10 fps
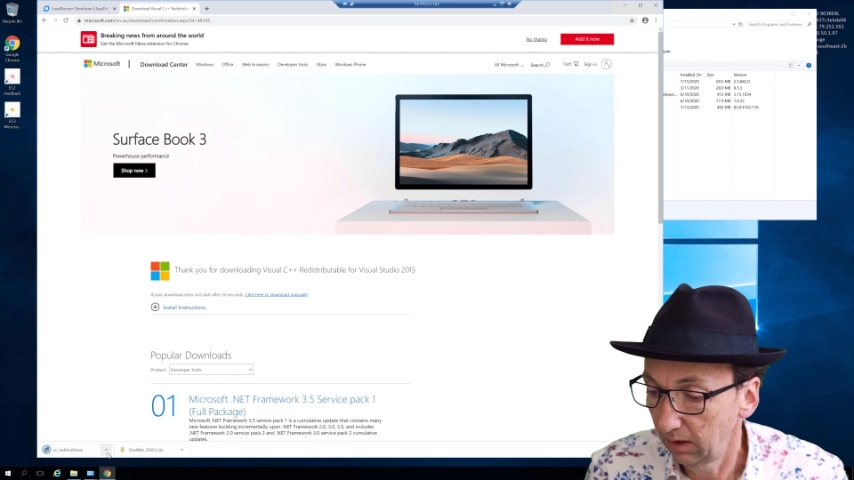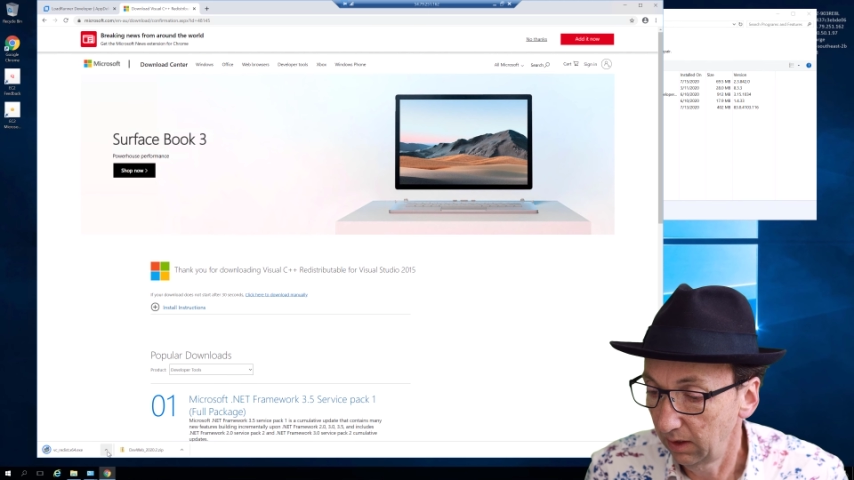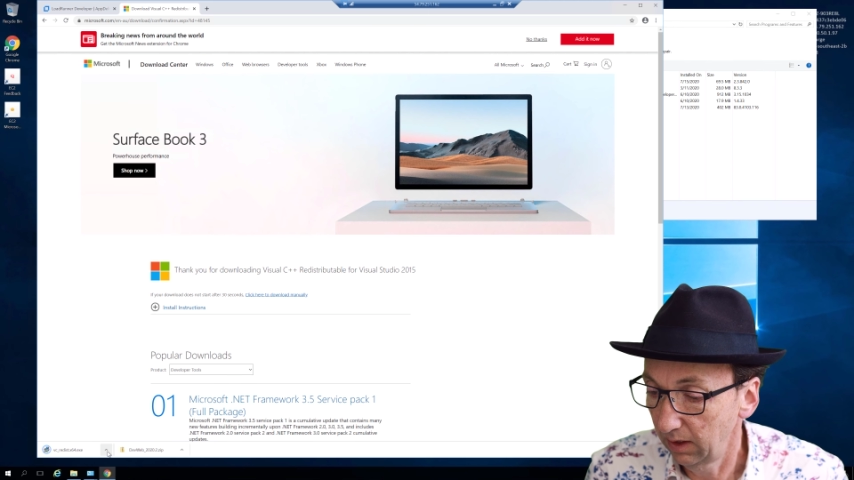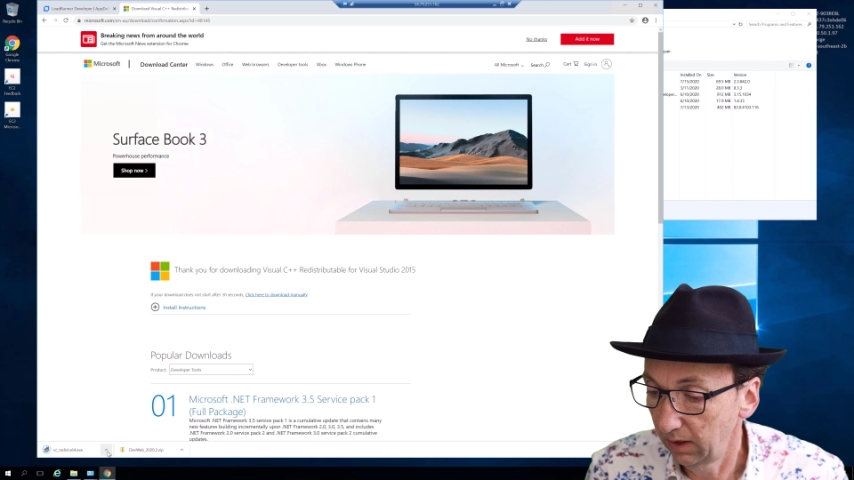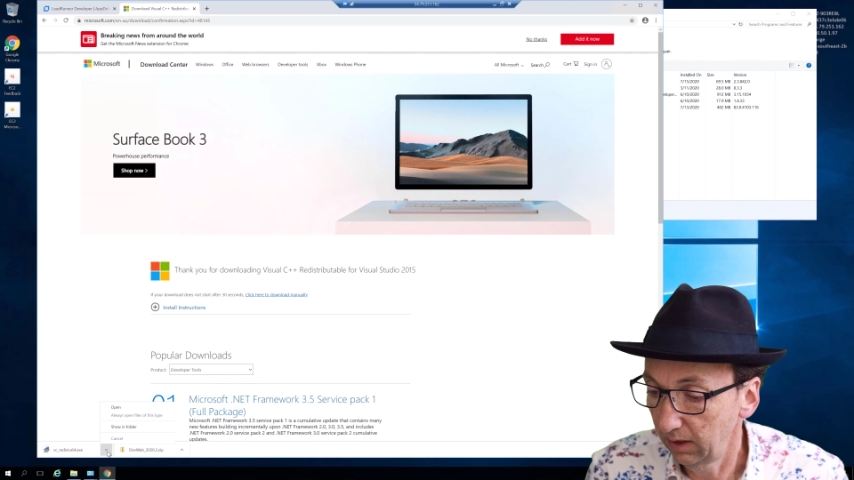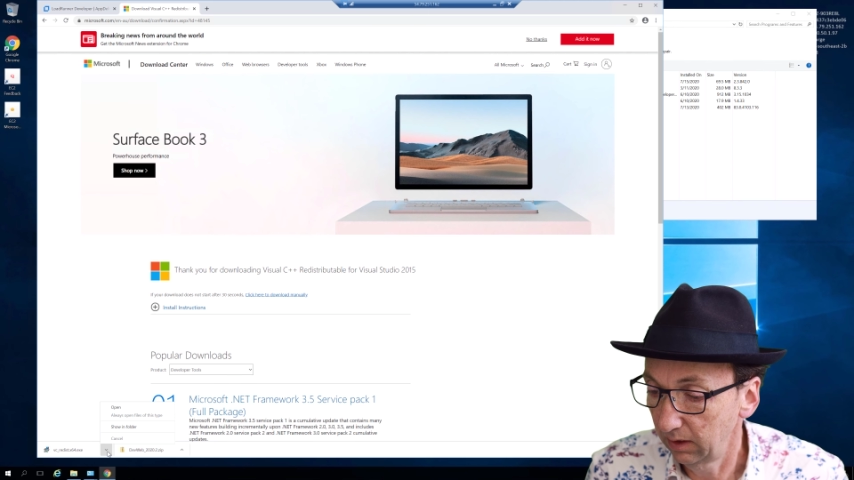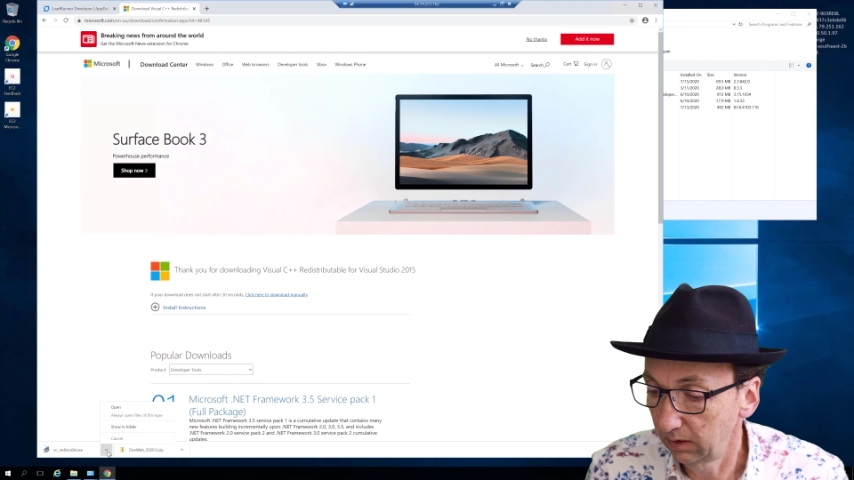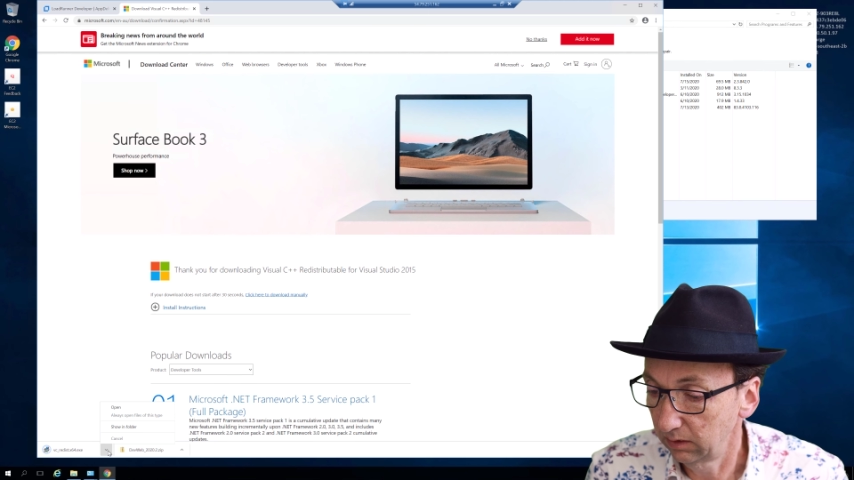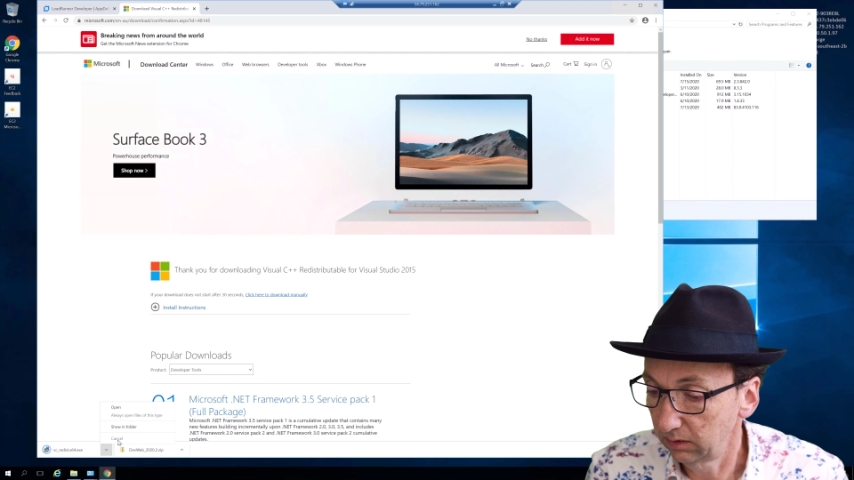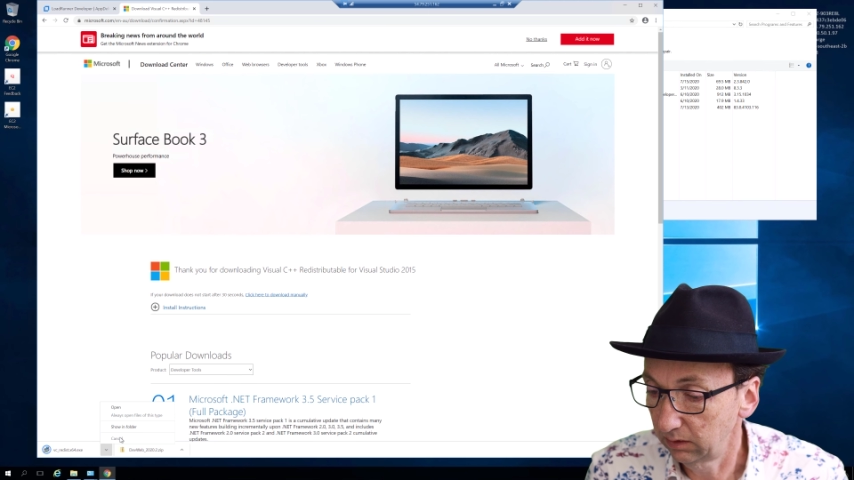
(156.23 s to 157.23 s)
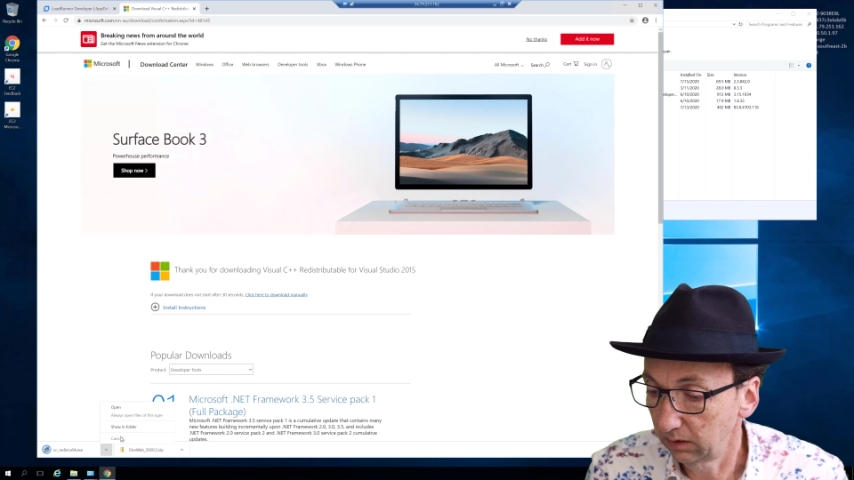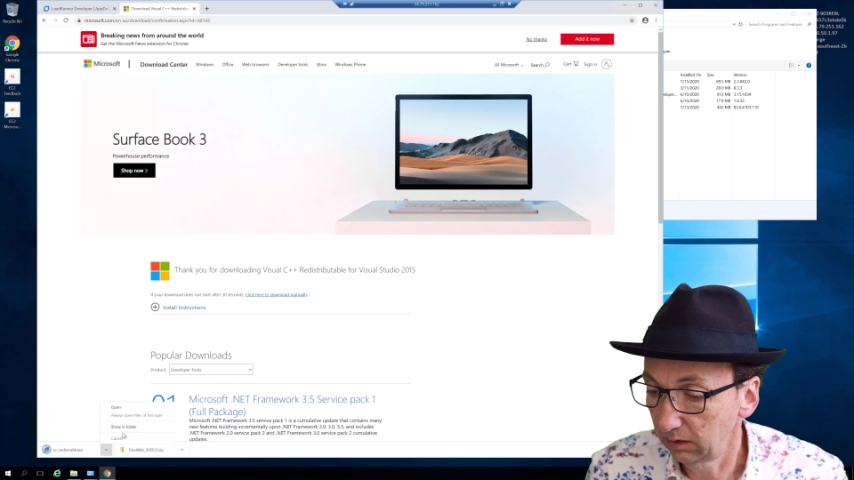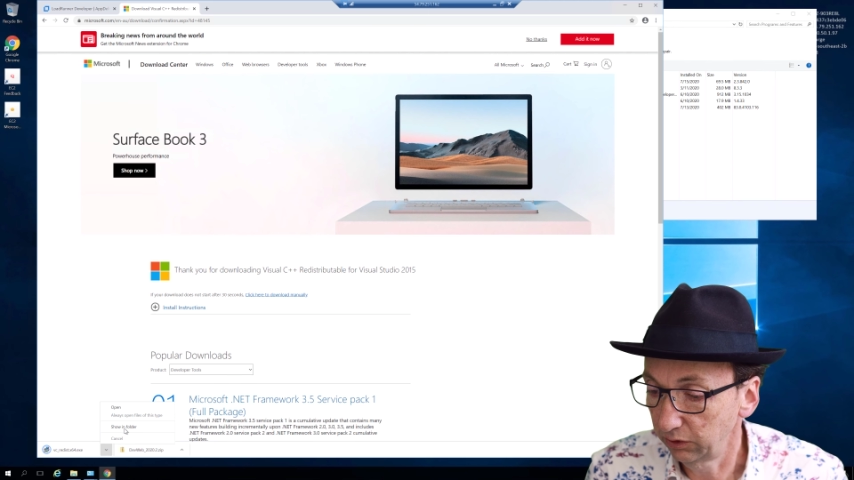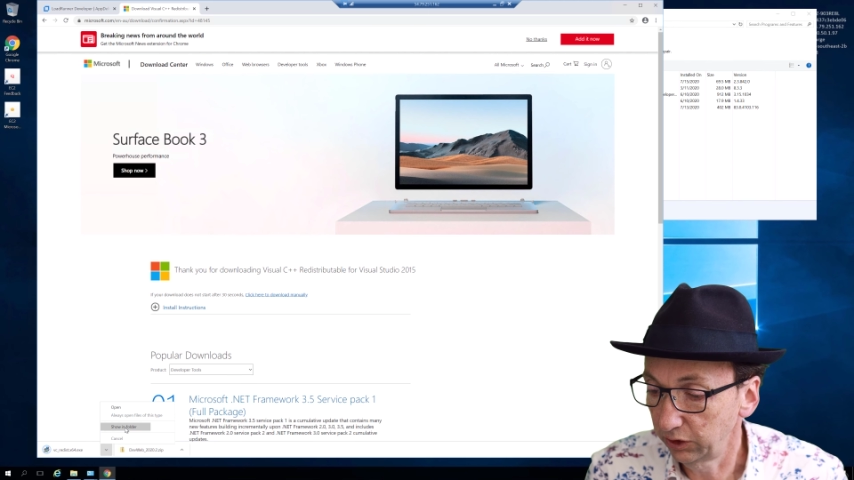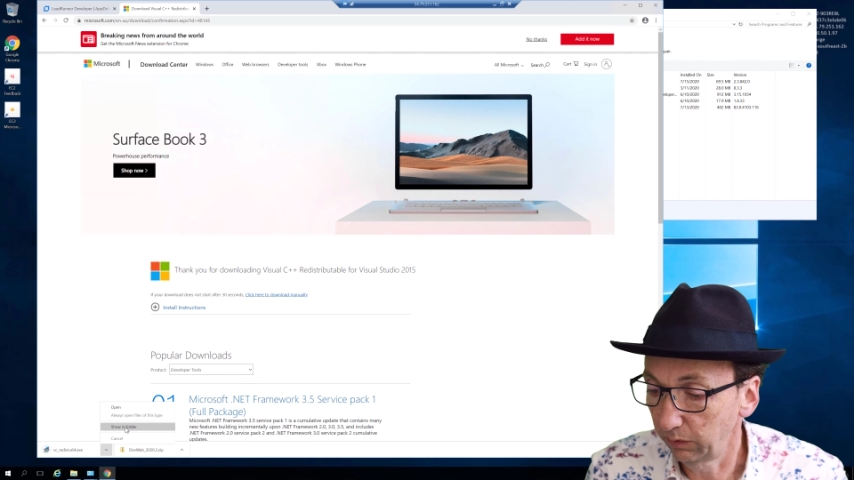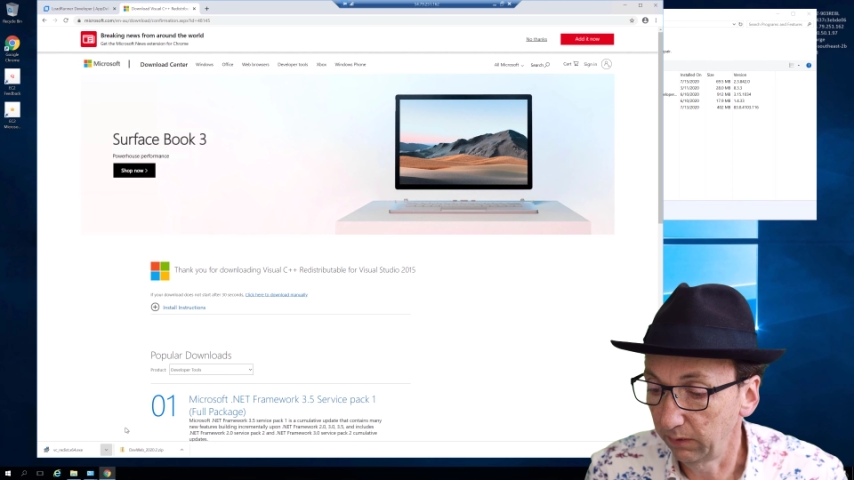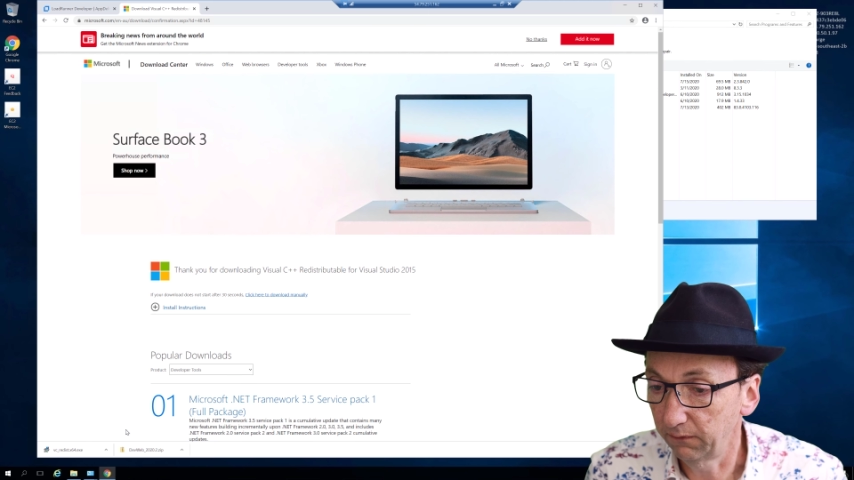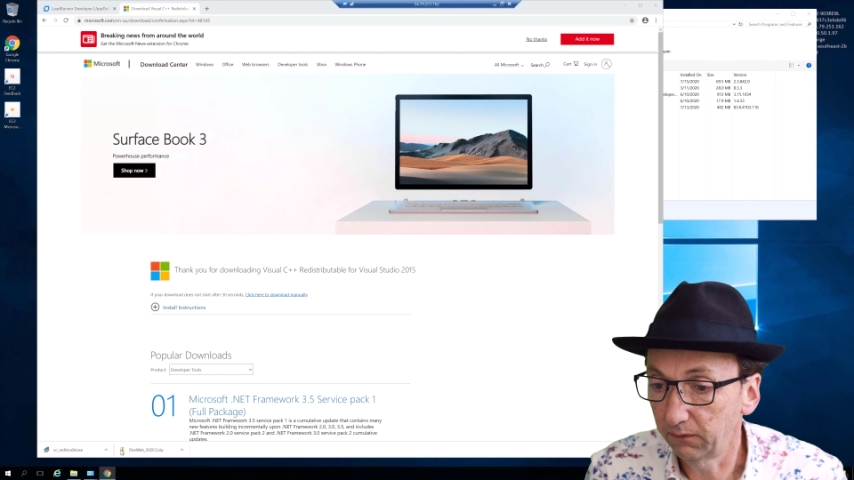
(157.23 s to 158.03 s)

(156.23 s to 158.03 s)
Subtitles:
and show in